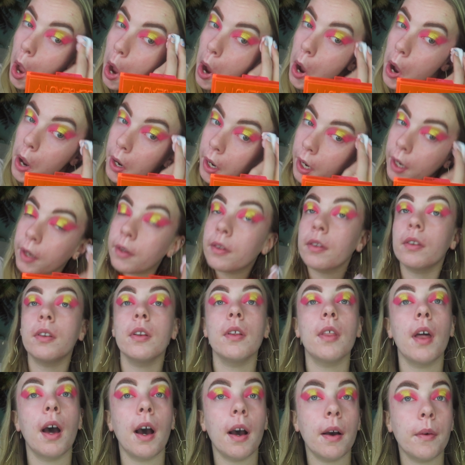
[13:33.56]
I like to do
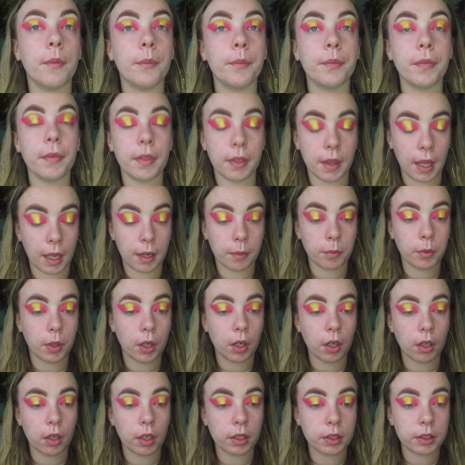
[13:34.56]
that. And then I'm
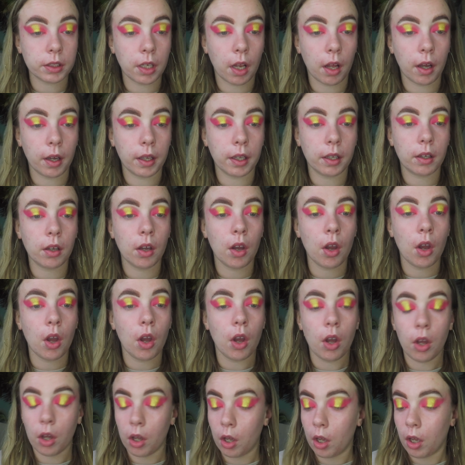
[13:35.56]
gonna just like
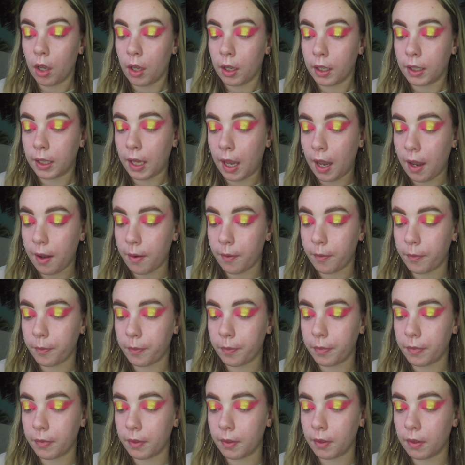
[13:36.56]
get
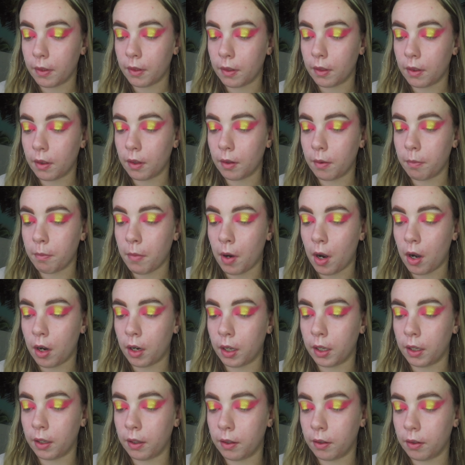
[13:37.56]

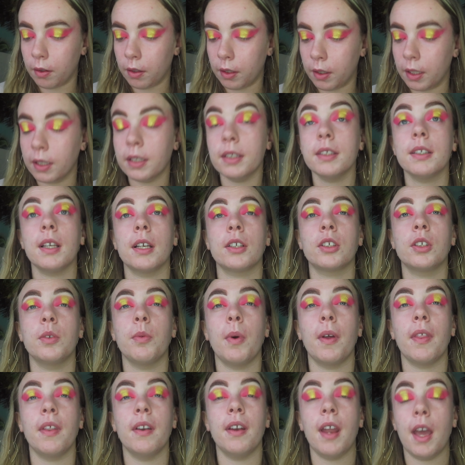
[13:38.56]
my, this is actually
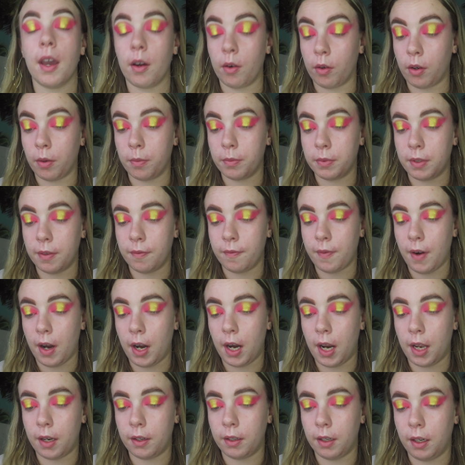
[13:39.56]
where the nail comes in very
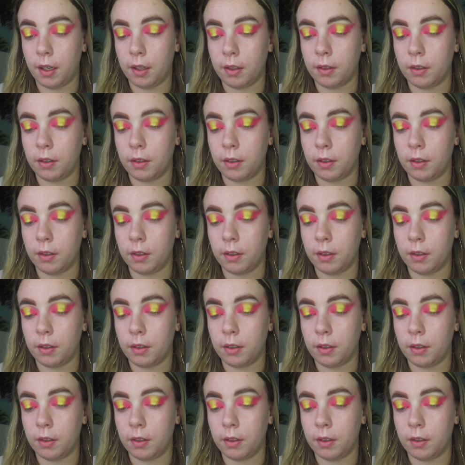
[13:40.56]
handy.